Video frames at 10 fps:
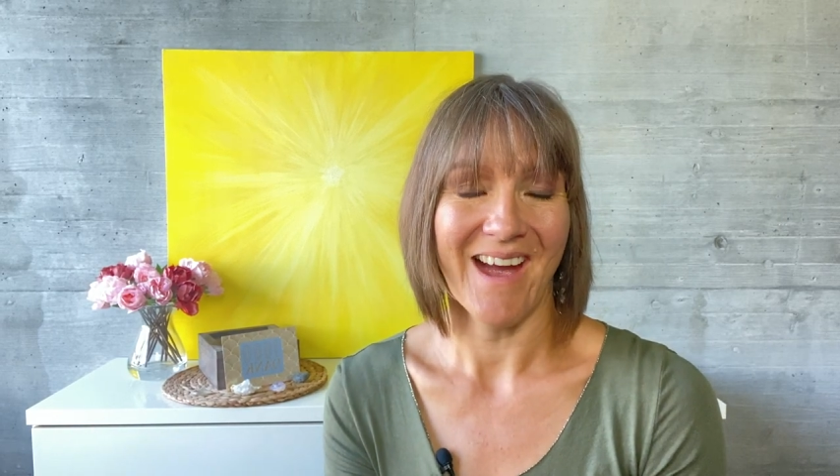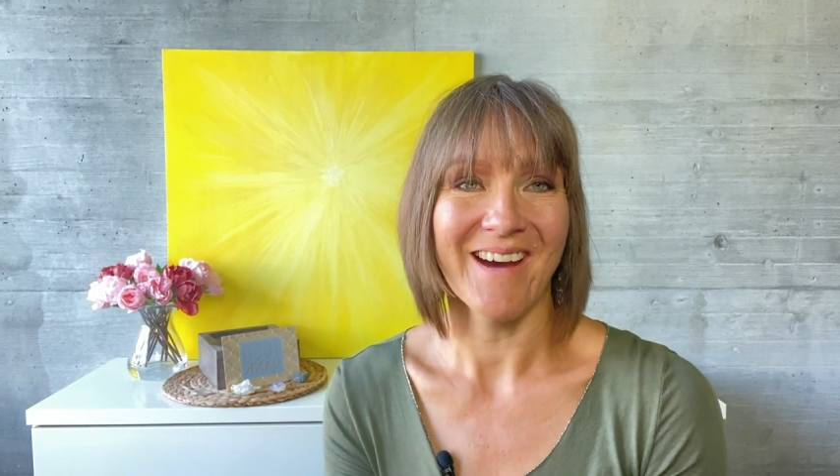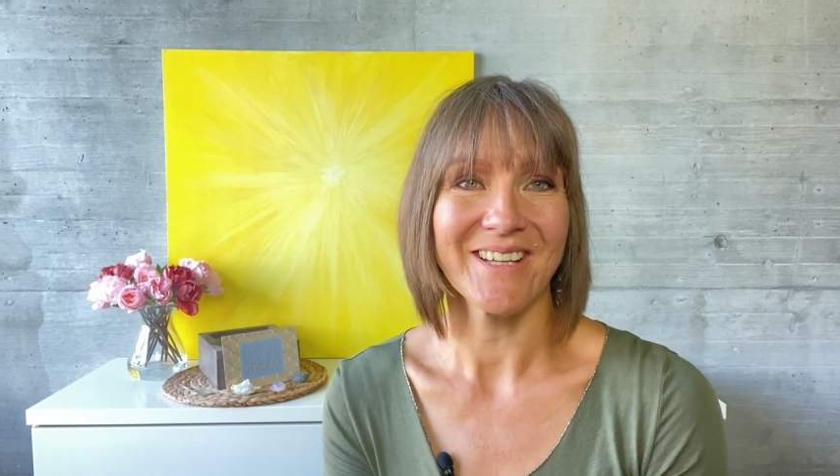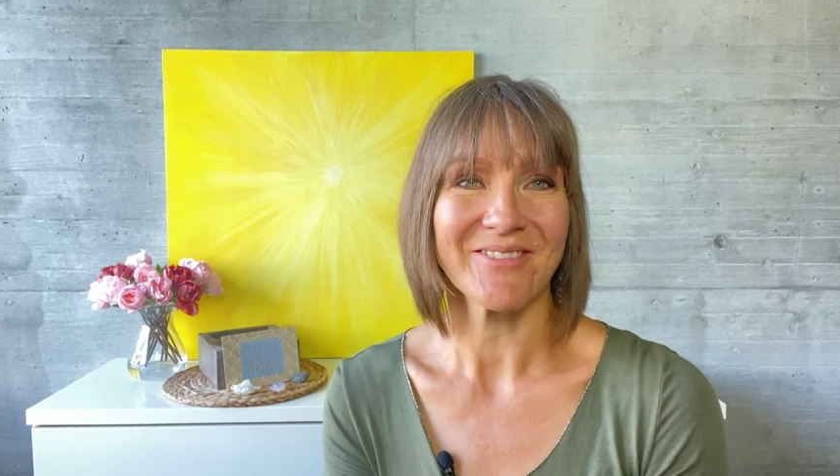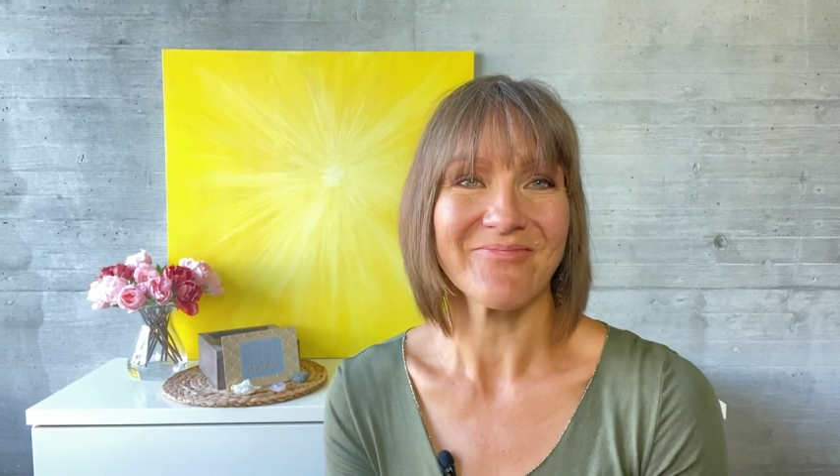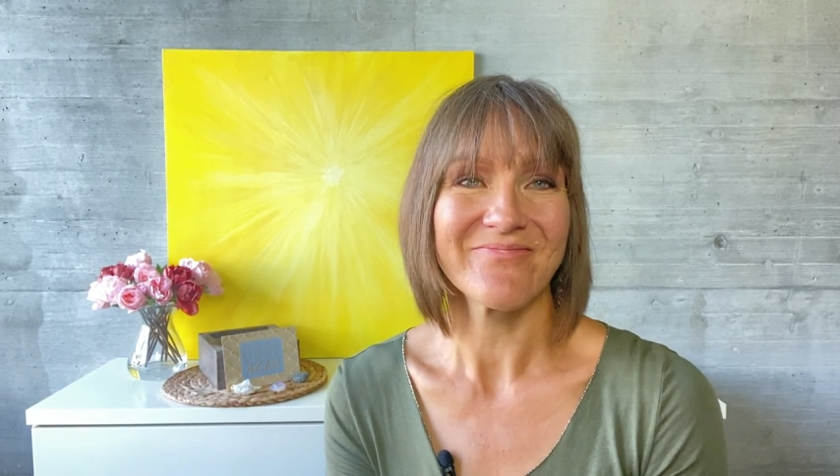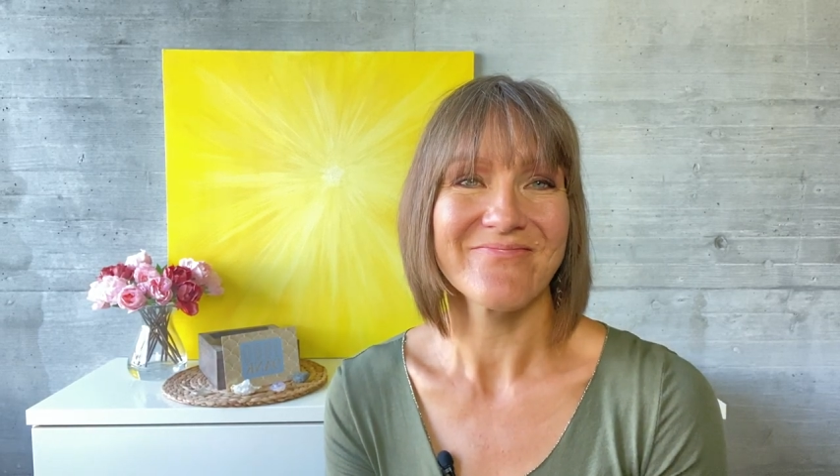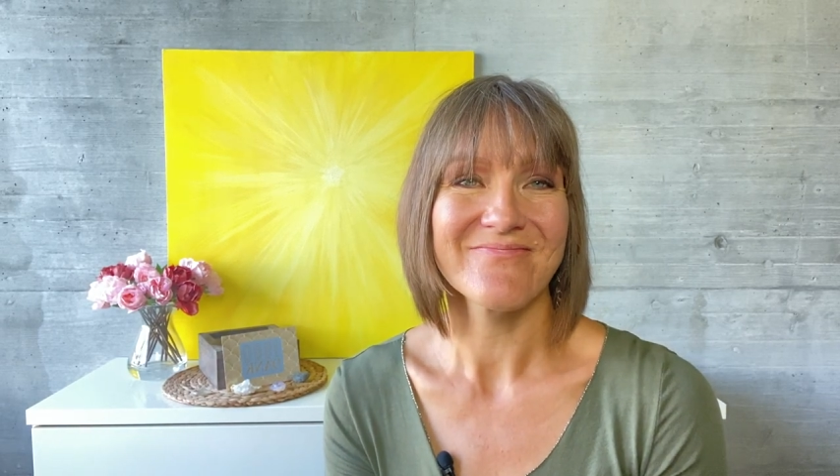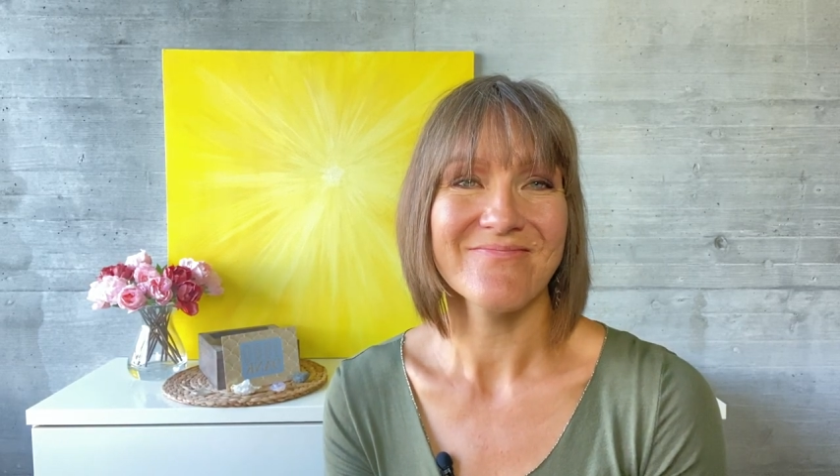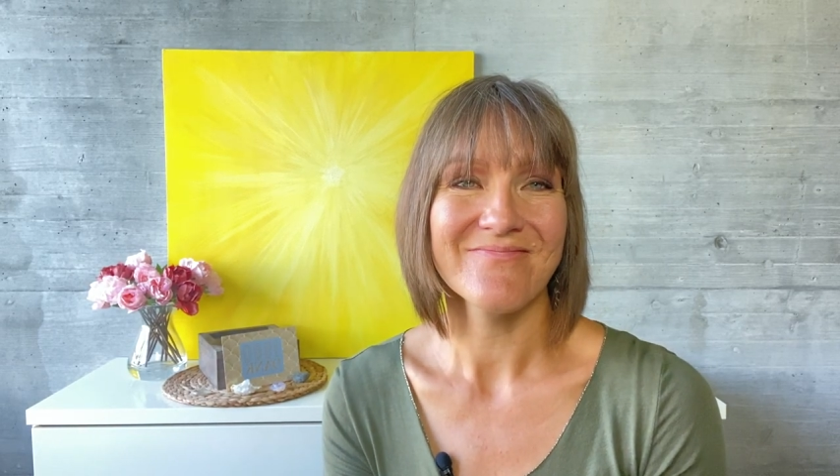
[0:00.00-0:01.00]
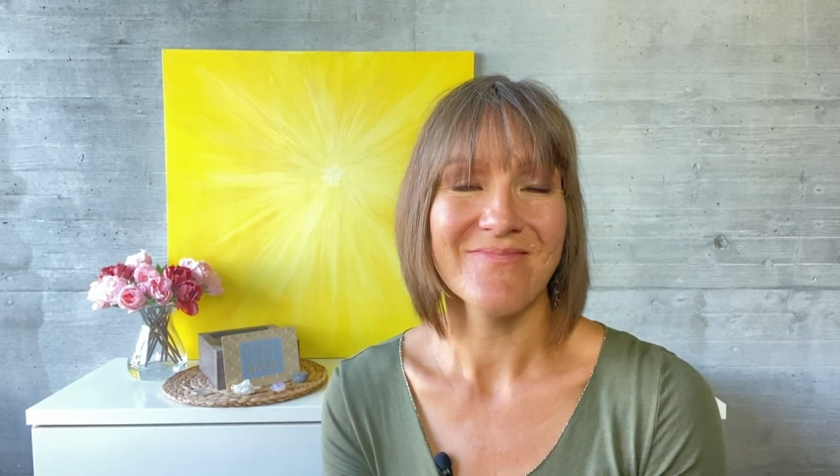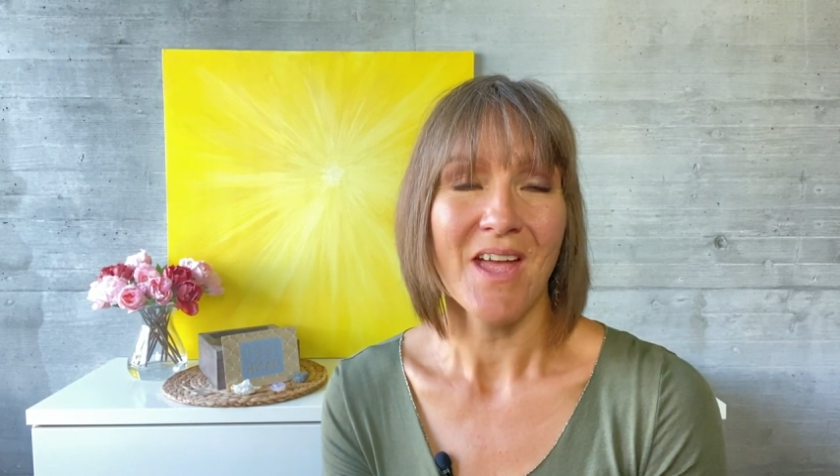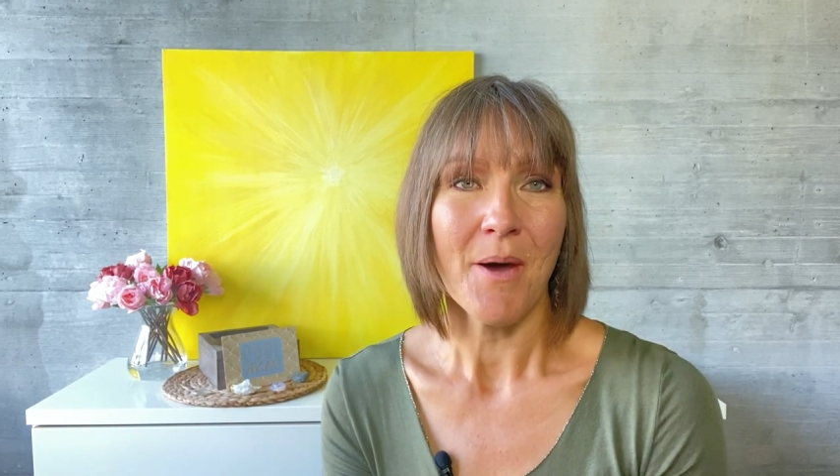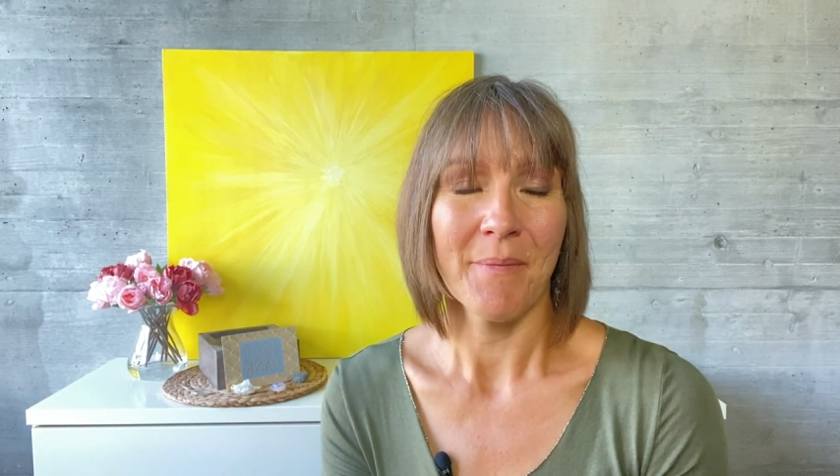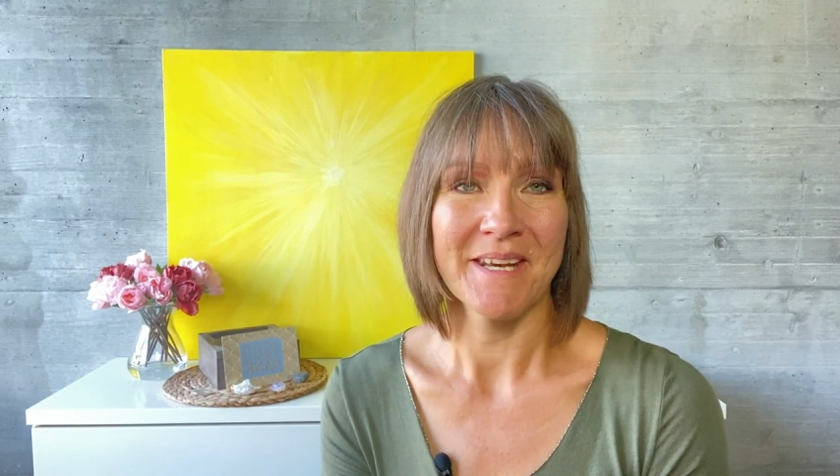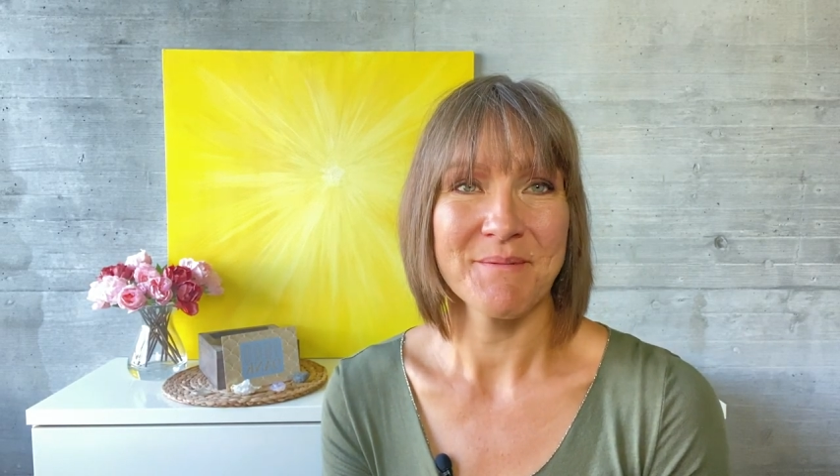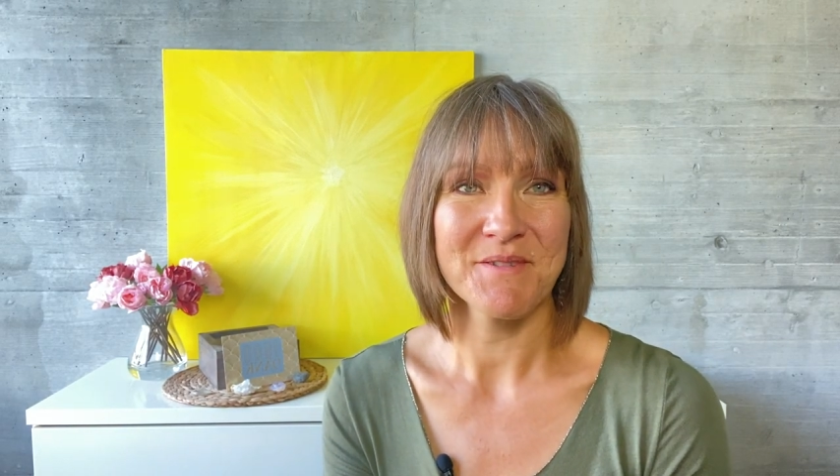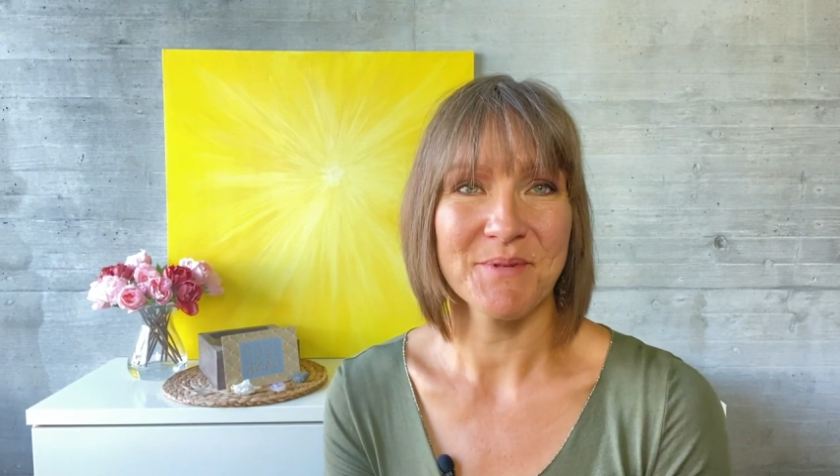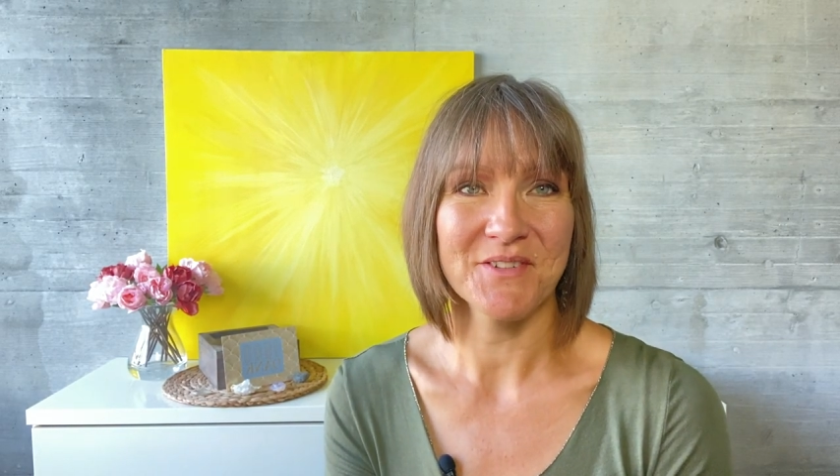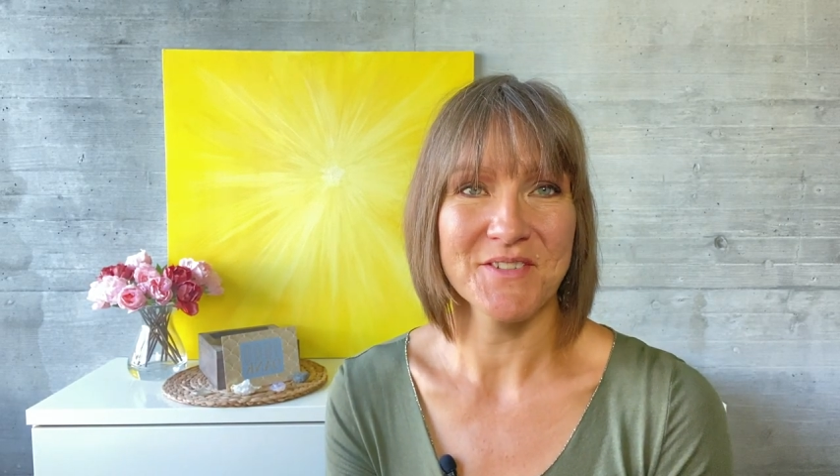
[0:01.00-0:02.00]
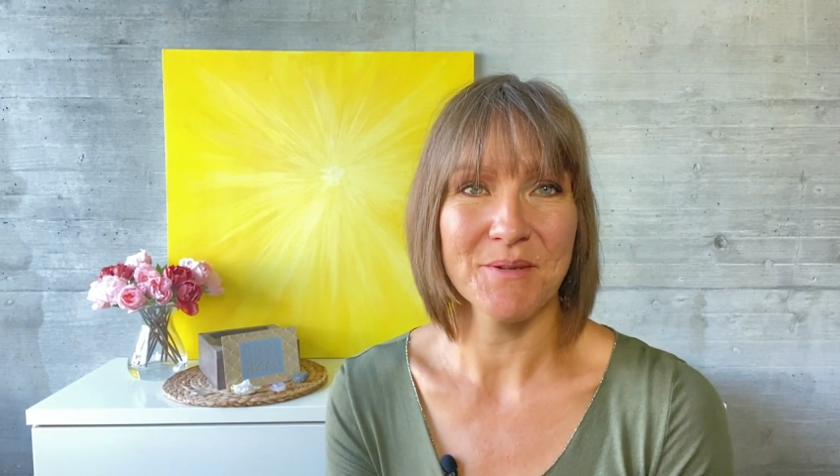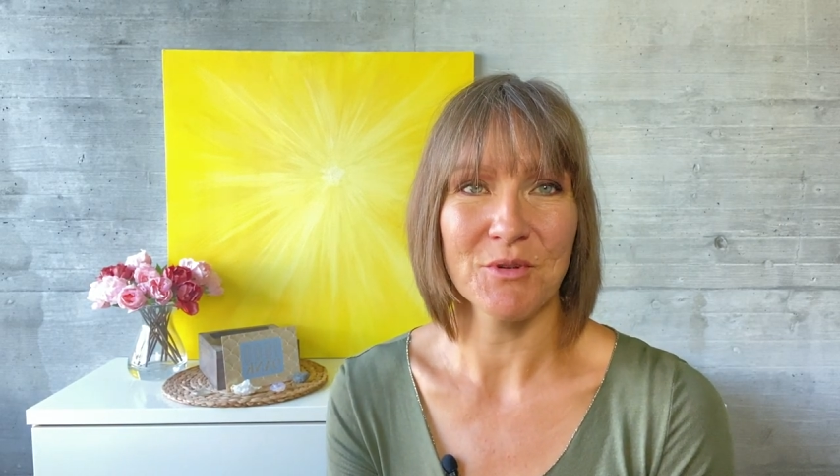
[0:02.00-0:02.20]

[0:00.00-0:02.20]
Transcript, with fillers: Hi, my name is Patricia